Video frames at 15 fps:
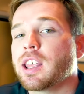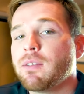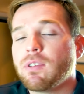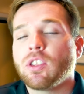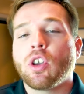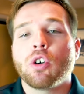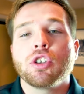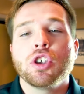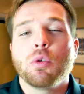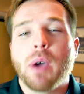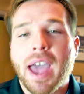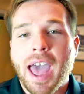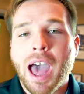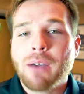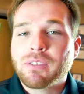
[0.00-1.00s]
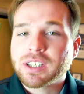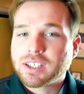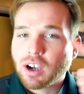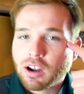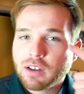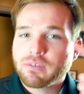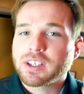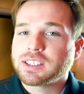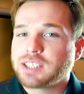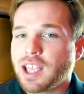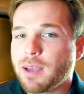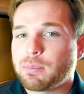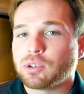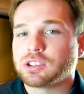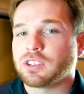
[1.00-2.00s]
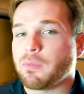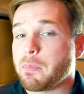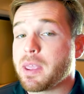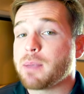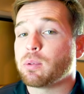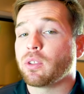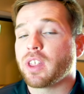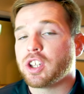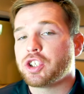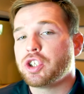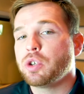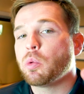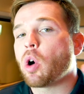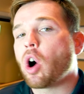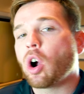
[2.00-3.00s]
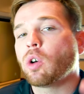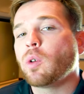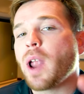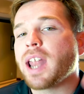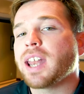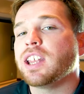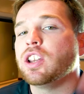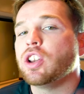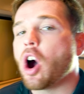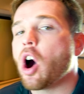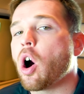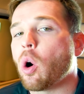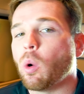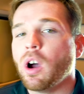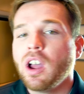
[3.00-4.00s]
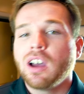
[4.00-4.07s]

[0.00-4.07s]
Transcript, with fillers: Even though you have a ton of examples of people that you already know